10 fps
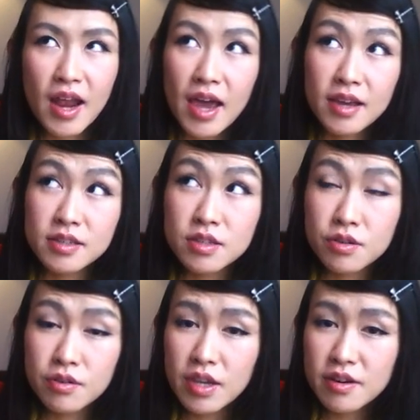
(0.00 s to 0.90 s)
like
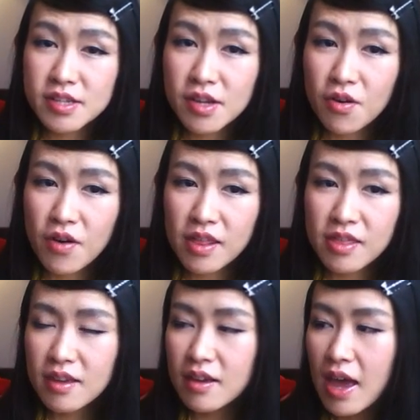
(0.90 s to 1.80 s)
2 years ago, I
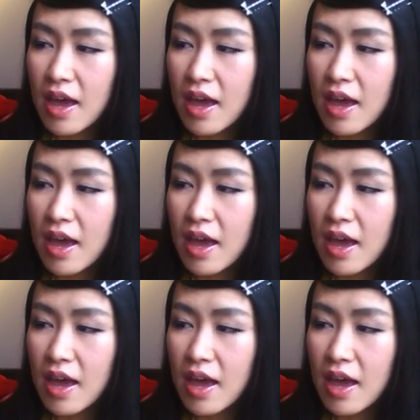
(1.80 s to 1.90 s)
think,